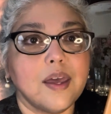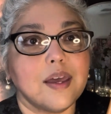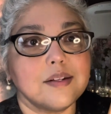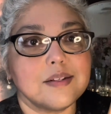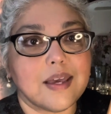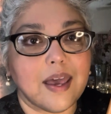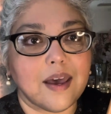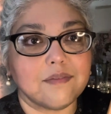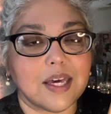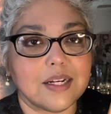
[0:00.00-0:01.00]
and to
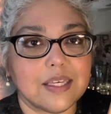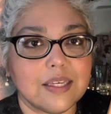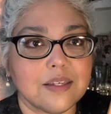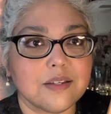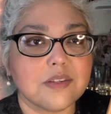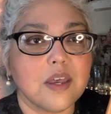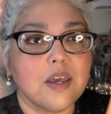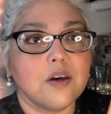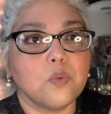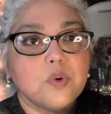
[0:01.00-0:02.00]
have that ease
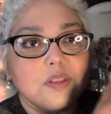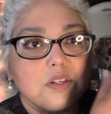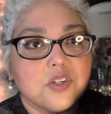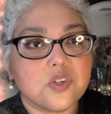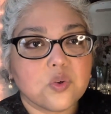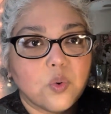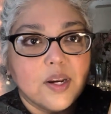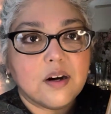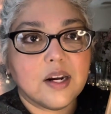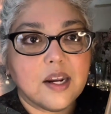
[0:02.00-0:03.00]
with this
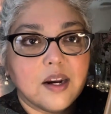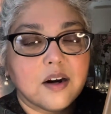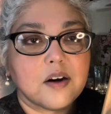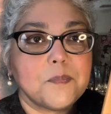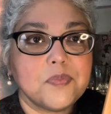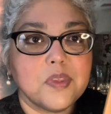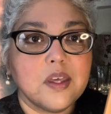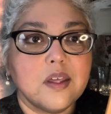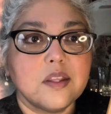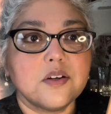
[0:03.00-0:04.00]
square here.
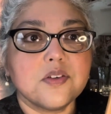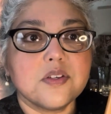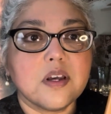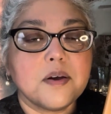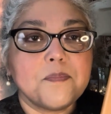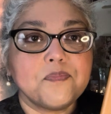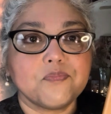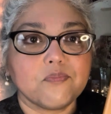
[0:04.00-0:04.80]
There's, um,